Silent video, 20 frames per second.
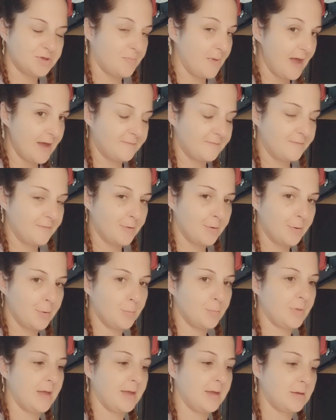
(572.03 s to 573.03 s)
what's bad
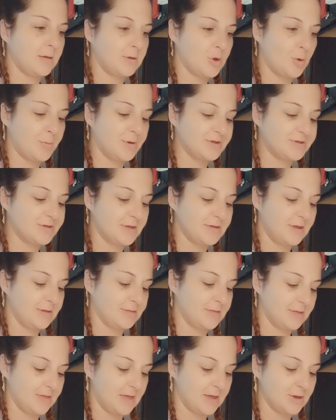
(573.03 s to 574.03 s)
for them. Like, nobody
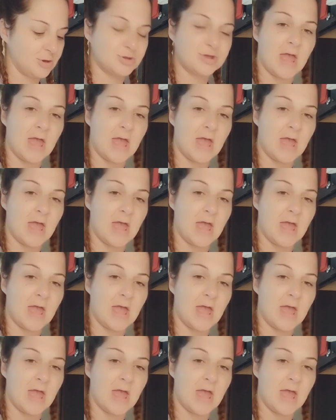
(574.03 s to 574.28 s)
says anything.